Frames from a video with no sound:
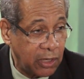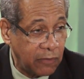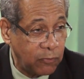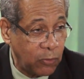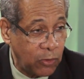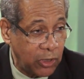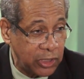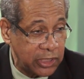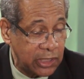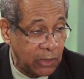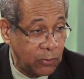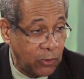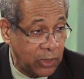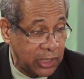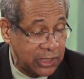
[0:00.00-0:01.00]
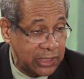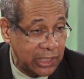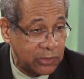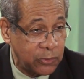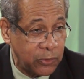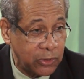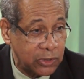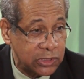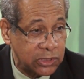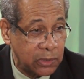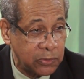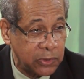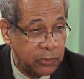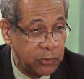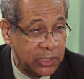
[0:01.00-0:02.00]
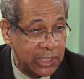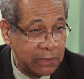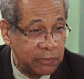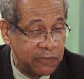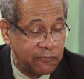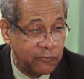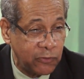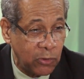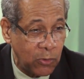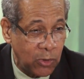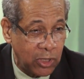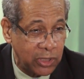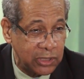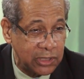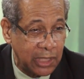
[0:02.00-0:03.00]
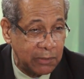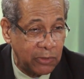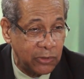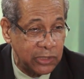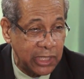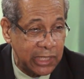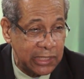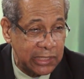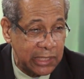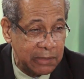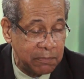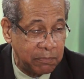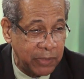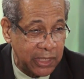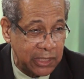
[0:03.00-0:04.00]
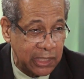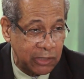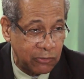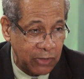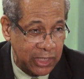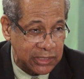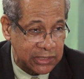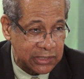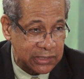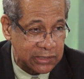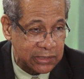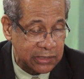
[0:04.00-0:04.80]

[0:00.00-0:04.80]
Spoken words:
of warning network, so we can be forewarned about any impending crisis.